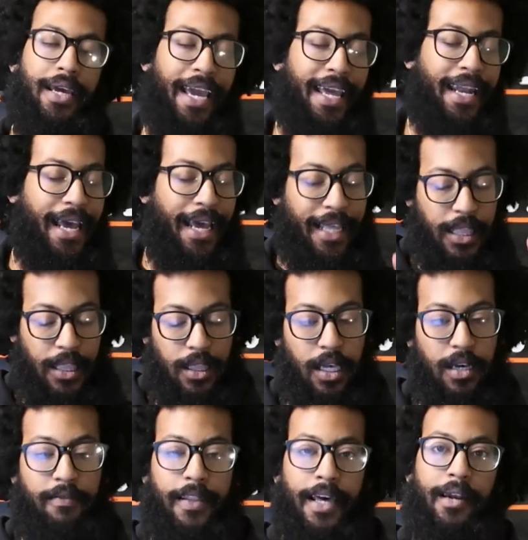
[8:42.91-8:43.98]
And I
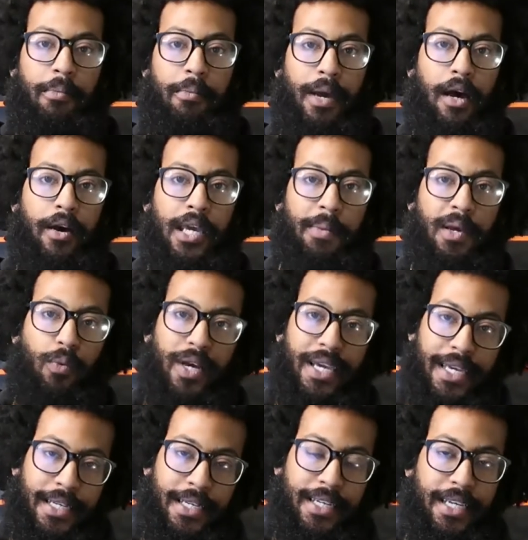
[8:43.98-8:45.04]
love that about him. And what
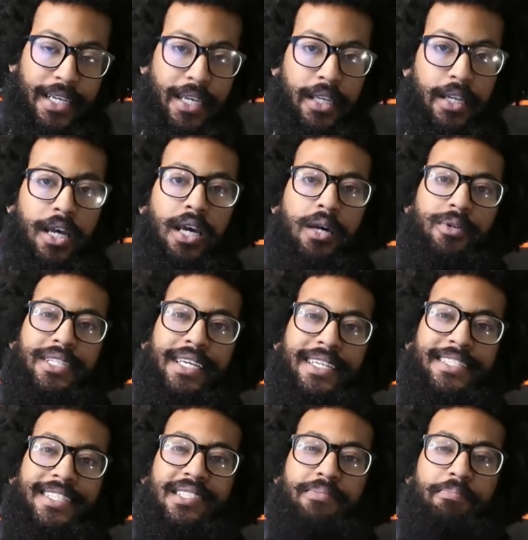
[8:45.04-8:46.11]
he did was he
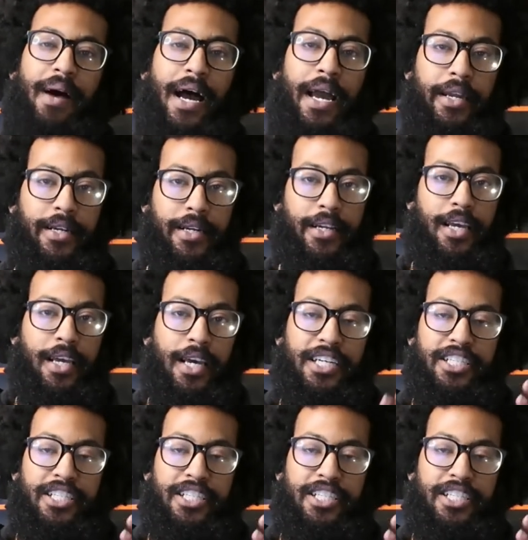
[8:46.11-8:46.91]
inspired